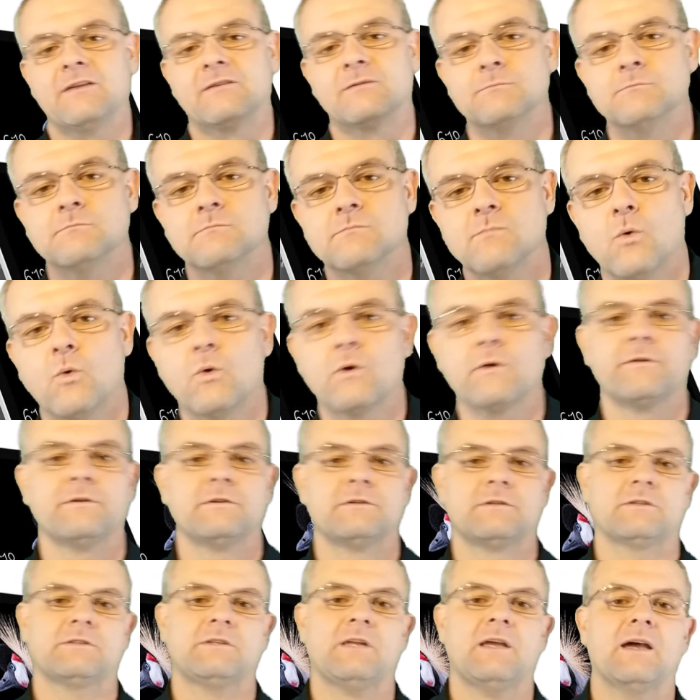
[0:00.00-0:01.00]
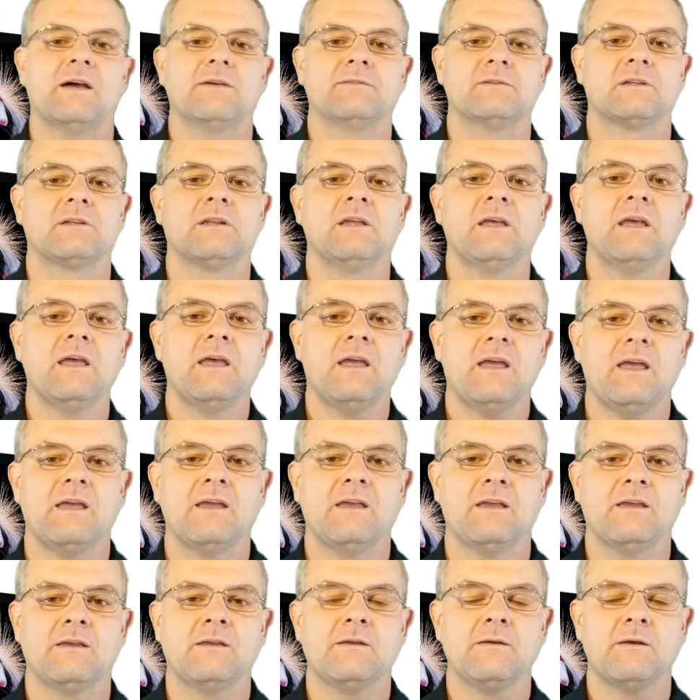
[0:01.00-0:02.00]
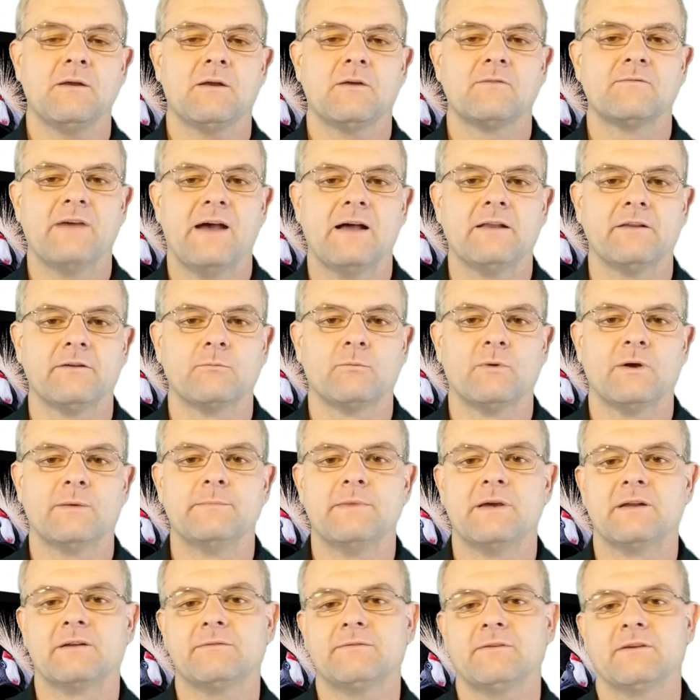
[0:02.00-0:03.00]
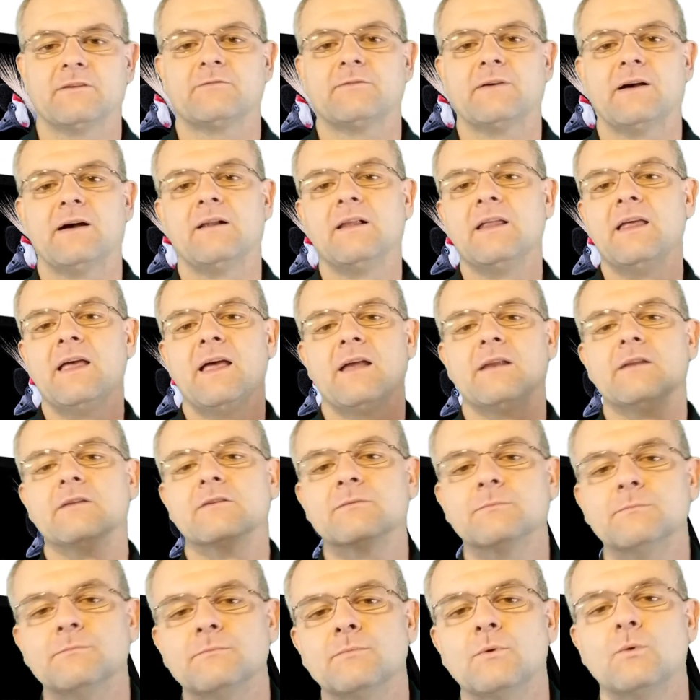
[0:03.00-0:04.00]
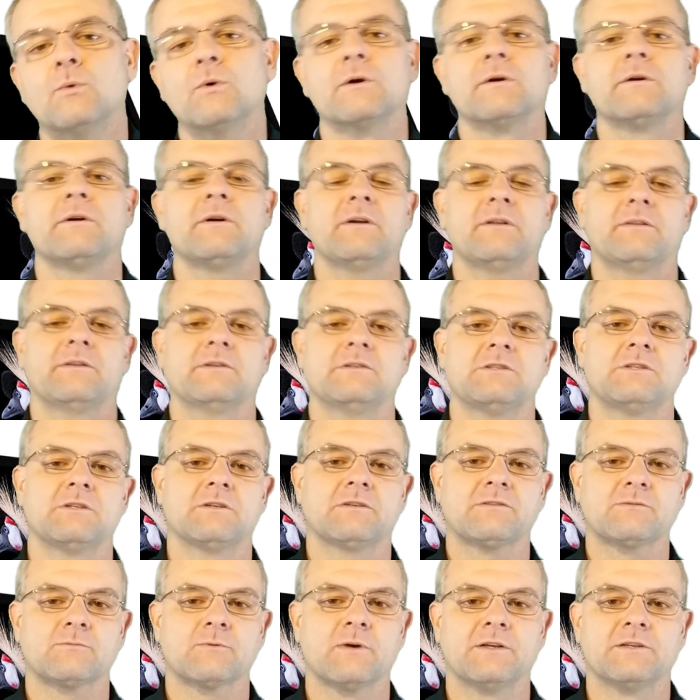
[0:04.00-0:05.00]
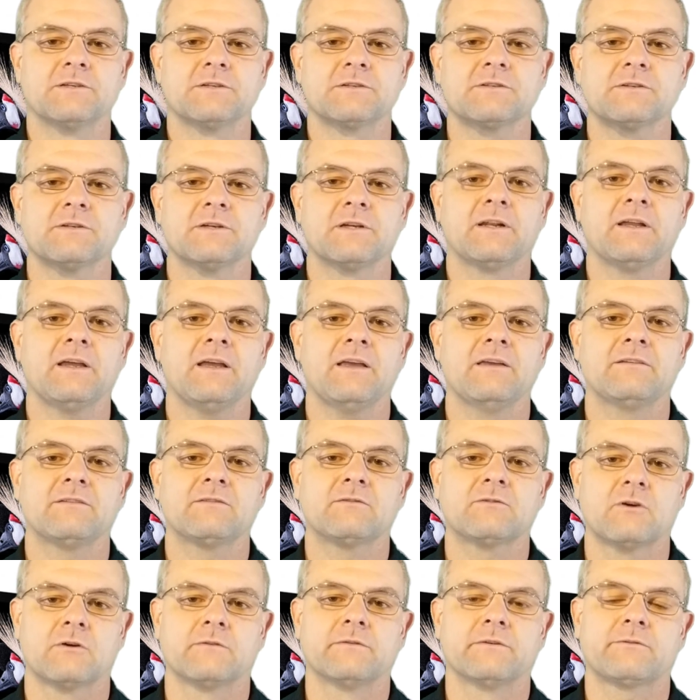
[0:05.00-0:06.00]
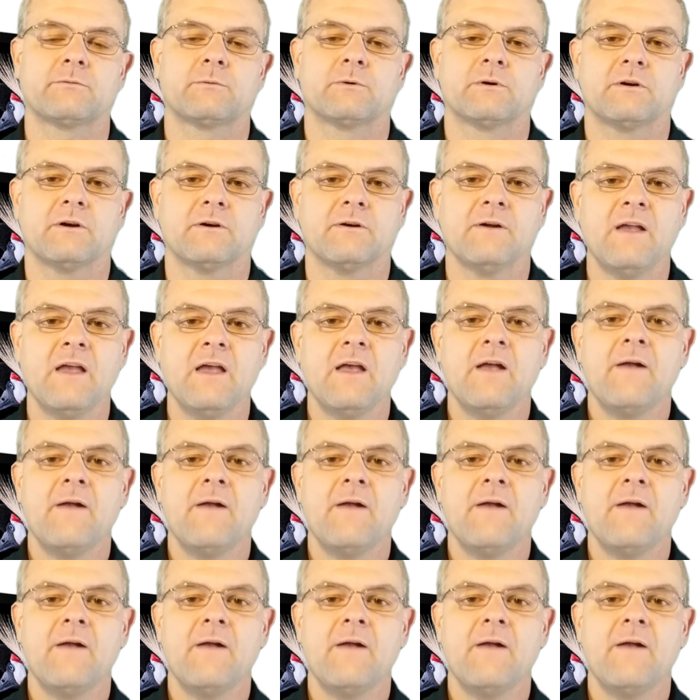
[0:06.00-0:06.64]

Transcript: It's more than just having a valid web manifest file, and it's more than just registering a service worker.